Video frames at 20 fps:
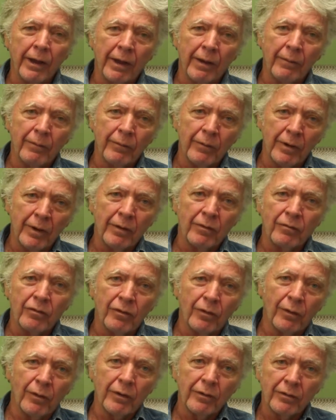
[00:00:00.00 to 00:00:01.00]
I'm
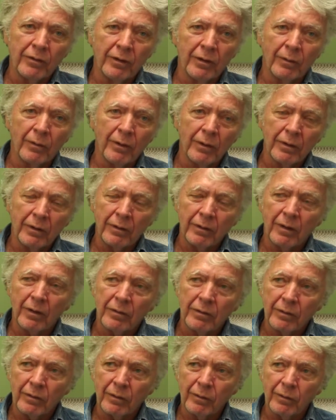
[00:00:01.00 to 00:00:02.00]
reinforcing what the
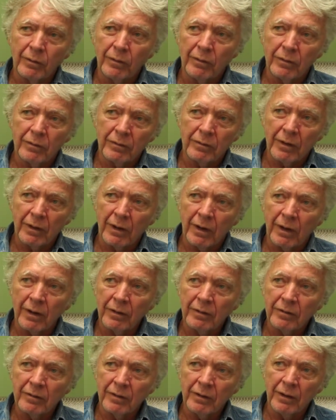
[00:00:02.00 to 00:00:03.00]
truth is that I
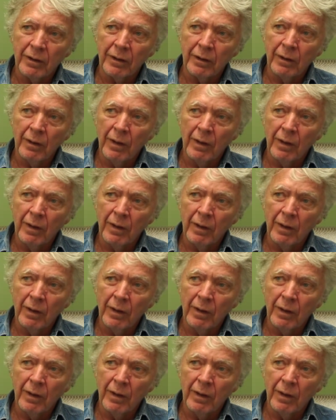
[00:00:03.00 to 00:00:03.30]
see.